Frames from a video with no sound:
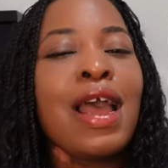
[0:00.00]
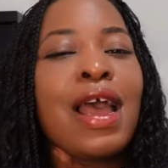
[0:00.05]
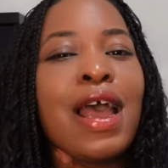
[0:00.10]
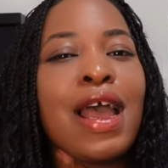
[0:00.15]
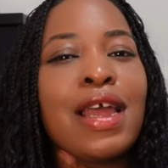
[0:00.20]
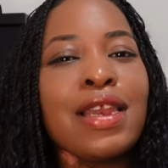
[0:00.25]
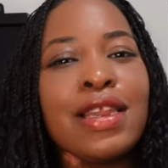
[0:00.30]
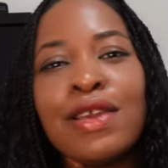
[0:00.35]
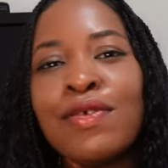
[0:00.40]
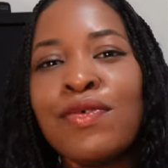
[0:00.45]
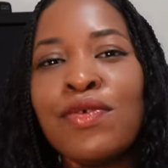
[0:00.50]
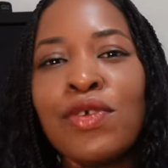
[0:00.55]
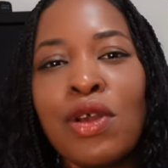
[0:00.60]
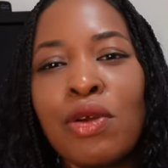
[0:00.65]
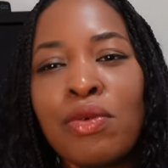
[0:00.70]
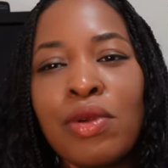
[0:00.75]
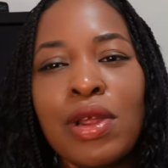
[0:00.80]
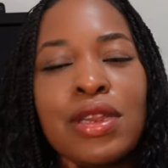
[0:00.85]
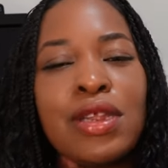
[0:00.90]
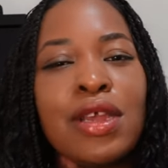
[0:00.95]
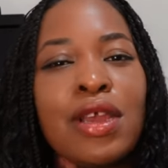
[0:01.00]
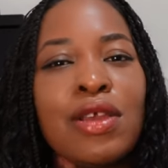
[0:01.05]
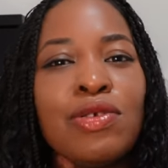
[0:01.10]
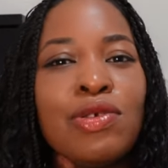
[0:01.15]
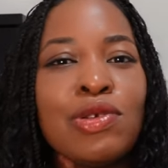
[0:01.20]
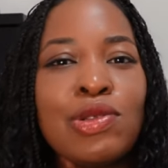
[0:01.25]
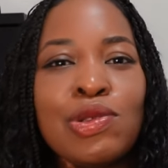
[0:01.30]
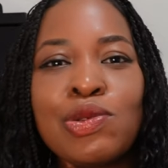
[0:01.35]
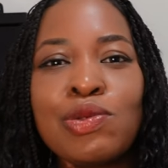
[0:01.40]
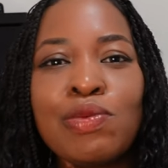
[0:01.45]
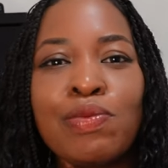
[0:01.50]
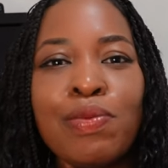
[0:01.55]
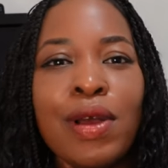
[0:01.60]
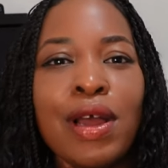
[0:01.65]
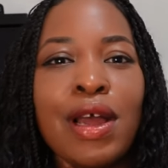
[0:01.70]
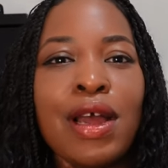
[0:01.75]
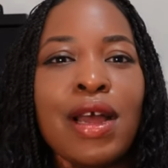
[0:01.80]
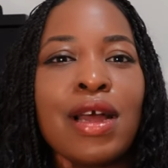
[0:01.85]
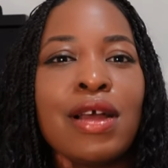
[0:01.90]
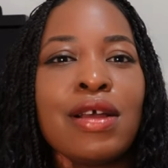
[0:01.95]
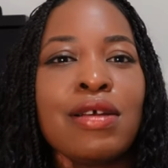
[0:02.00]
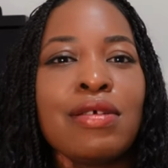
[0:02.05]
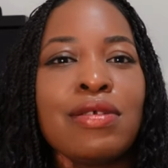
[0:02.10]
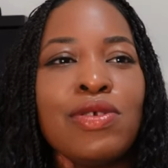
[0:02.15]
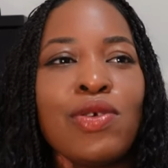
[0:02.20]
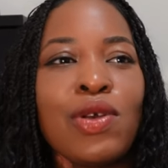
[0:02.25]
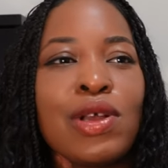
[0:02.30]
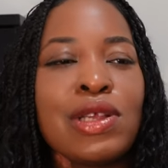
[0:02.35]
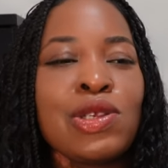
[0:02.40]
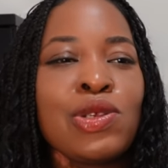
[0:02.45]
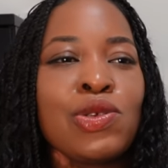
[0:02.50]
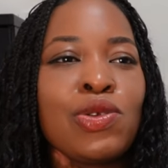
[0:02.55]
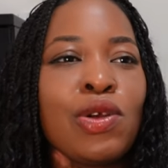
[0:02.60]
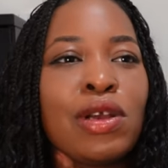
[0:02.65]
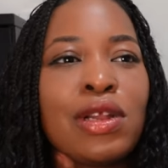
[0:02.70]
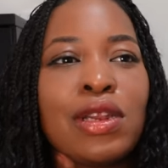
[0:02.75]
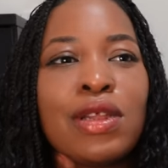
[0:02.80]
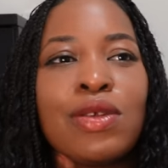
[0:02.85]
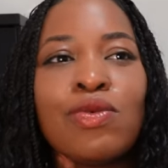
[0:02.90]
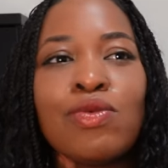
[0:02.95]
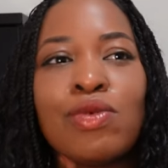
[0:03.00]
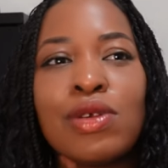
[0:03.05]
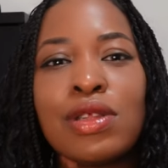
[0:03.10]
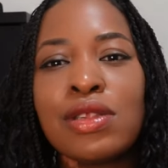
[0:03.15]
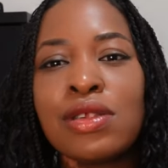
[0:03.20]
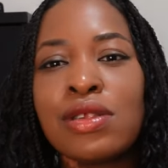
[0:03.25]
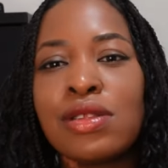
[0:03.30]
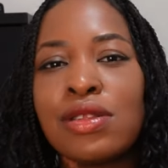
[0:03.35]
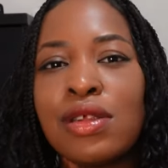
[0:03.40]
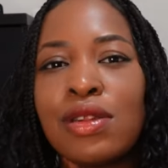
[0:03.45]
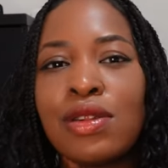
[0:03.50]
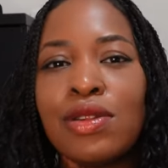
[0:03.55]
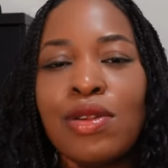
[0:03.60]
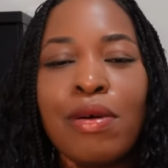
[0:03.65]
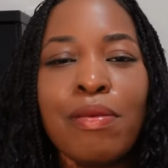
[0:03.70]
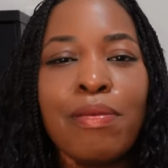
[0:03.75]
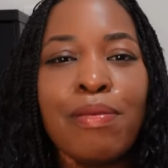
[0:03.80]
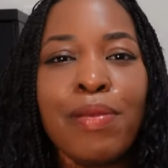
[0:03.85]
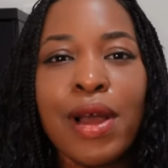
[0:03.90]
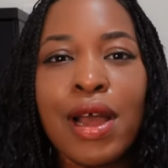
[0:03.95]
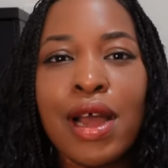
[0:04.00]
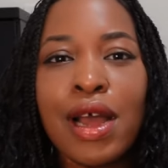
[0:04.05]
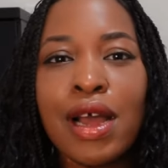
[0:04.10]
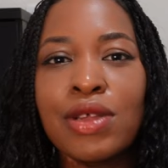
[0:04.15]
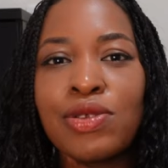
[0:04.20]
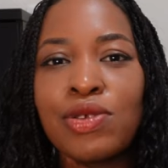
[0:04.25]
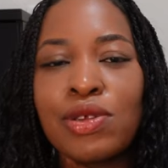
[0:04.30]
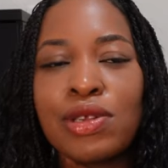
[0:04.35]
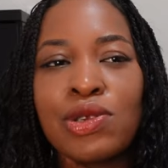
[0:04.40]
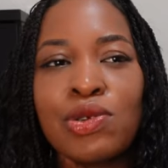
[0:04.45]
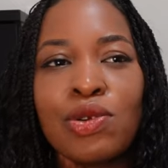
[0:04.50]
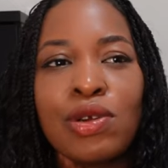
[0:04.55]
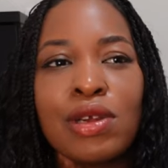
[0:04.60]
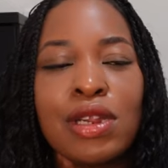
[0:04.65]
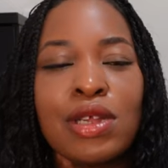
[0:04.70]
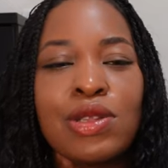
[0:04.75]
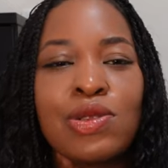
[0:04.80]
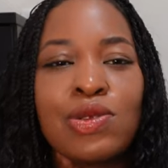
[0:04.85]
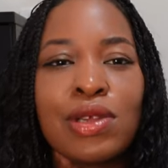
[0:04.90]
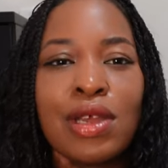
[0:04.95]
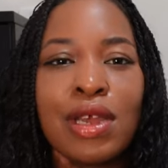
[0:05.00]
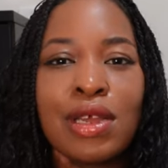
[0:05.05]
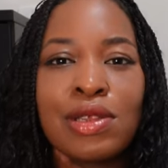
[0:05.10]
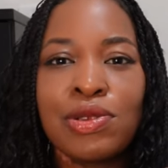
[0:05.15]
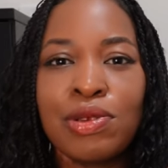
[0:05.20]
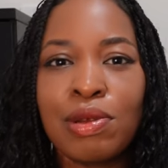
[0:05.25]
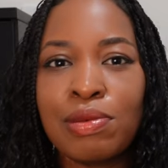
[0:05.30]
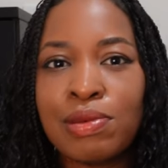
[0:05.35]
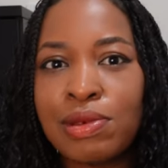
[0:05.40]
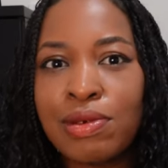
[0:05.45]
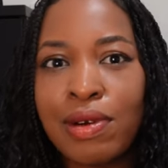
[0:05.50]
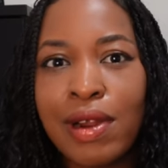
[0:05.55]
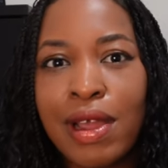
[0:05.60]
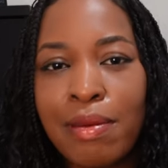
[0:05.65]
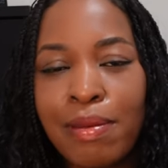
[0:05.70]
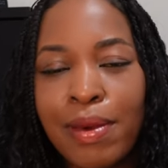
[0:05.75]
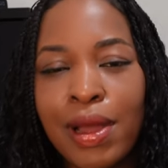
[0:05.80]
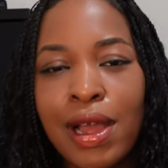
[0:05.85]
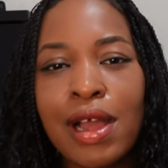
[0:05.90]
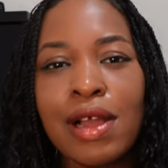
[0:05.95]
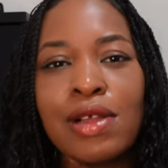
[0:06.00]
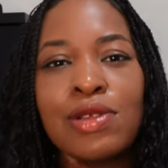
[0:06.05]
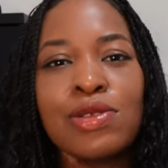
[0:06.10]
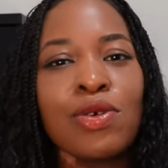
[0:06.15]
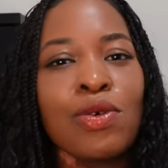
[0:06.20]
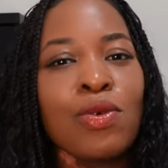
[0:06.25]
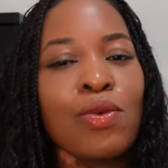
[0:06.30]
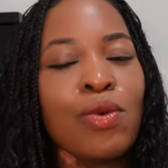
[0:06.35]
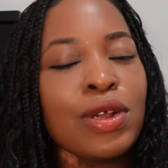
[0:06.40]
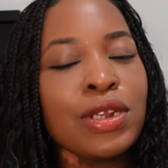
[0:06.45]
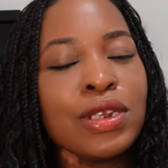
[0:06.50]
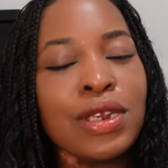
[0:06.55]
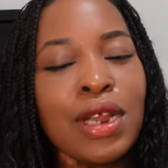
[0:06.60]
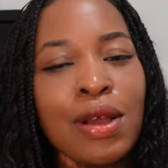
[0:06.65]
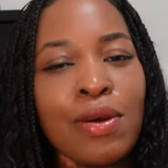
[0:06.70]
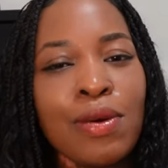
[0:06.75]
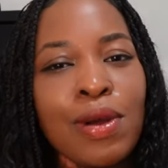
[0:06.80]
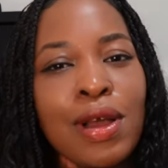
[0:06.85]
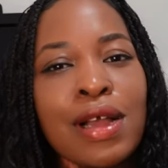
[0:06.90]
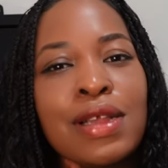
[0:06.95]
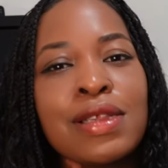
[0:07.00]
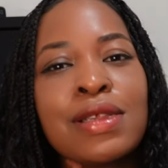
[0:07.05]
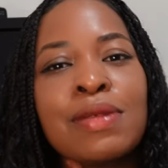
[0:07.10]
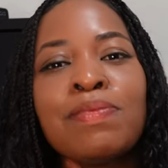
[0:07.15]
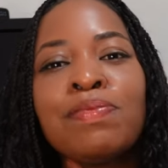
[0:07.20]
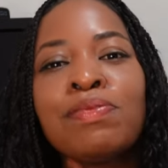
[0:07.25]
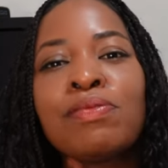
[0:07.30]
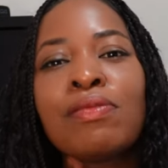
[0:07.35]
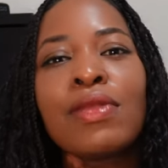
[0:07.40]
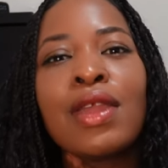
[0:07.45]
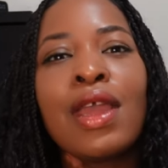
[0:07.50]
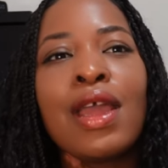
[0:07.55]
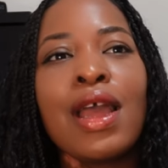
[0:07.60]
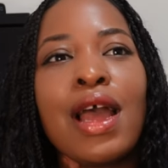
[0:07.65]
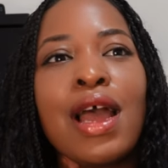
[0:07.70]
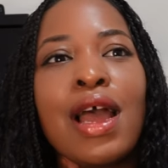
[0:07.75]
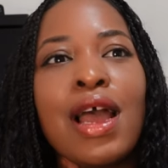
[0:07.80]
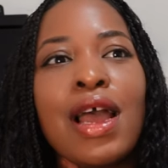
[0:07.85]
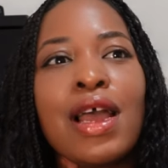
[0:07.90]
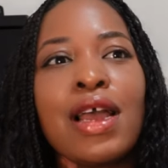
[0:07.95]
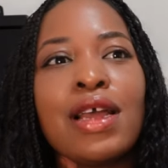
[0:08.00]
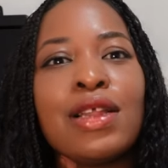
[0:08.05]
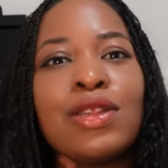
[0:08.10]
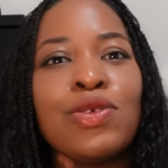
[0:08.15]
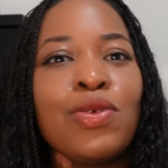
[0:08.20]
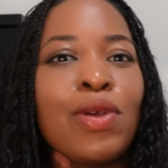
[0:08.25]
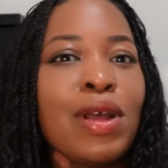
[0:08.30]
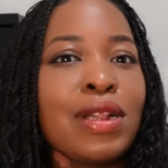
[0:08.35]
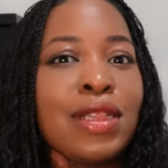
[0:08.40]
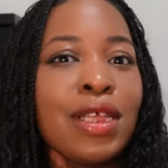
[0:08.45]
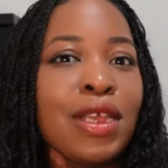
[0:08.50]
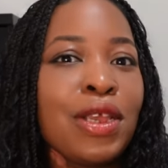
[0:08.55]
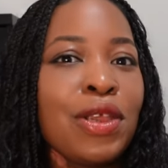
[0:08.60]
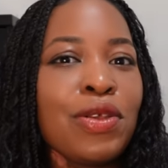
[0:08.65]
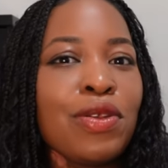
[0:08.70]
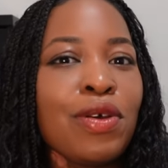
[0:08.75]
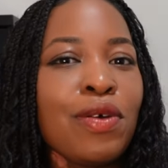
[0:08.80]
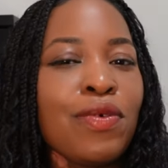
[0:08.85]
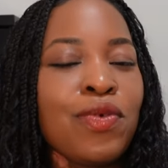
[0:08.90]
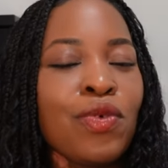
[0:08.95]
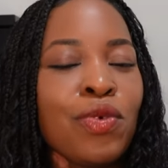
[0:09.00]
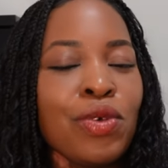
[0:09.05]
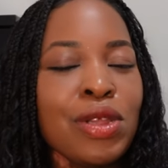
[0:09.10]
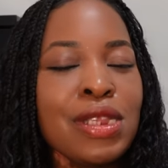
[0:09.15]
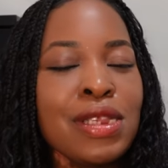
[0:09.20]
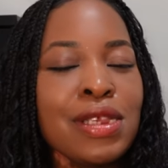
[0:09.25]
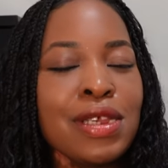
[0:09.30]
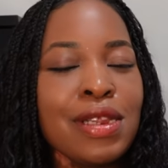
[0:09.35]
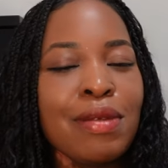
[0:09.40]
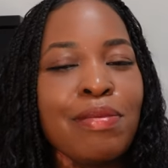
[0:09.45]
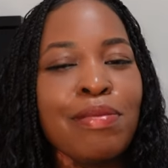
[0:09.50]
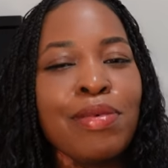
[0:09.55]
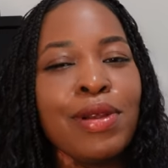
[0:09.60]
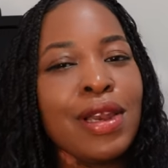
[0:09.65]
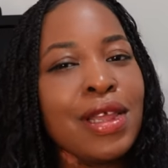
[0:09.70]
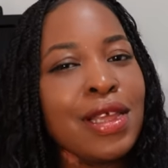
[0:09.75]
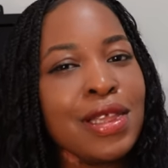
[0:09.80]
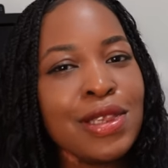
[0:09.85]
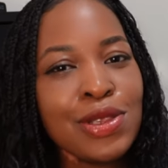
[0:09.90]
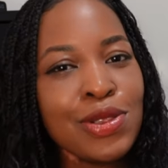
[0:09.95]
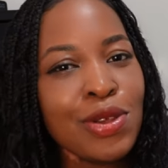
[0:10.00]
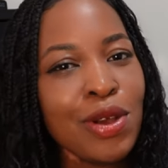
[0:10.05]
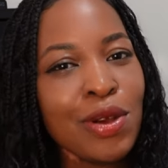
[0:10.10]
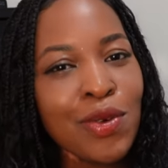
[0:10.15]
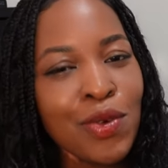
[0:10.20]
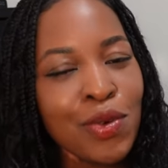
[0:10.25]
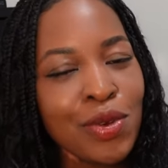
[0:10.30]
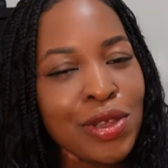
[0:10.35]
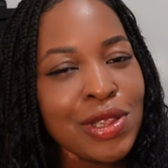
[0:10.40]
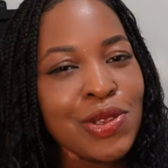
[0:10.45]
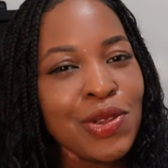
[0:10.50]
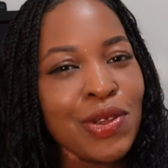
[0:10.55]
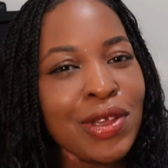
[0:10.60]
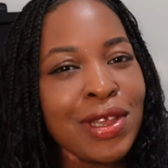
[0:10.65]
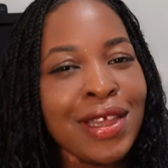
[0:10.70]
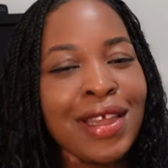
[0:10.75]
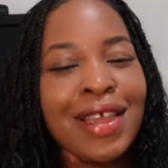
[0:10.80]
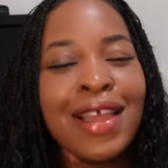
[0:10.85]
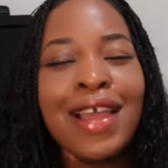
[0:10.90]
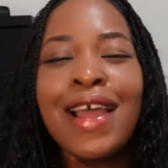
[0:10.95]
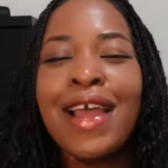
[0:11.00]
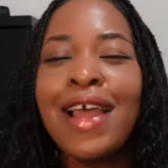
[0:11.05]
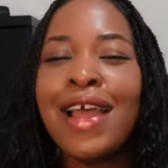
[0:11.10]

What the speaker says: And if you're already a YouTuber, you are struggling with the numbers, you're struggling to get subscribers or watch hours, and you are thinking of quitting, please don't quit, okay?